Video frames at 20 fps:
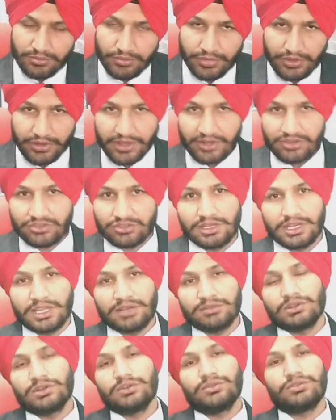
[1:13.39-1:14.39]
Production
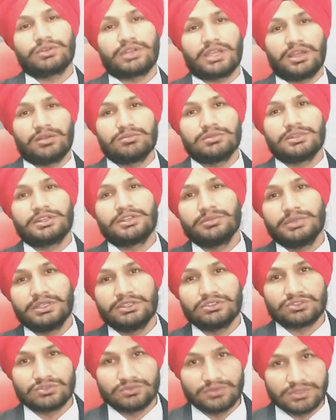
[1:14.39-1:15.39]
level of vocabulary
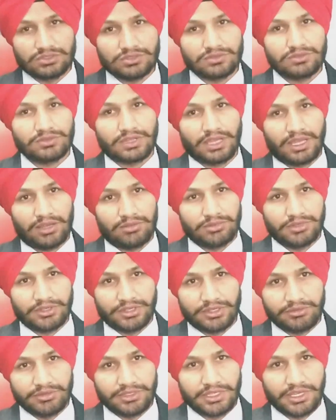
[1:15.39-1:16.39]
means which
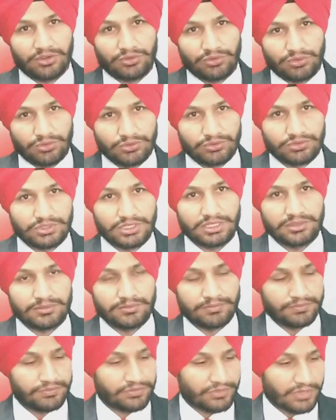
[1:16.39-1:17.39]
vocabulary we are
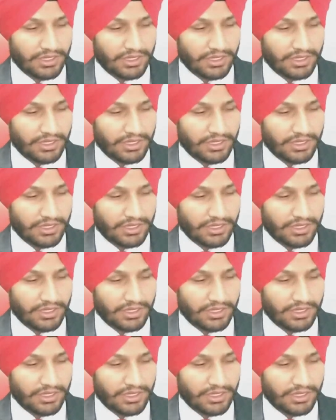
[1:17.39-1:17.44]
using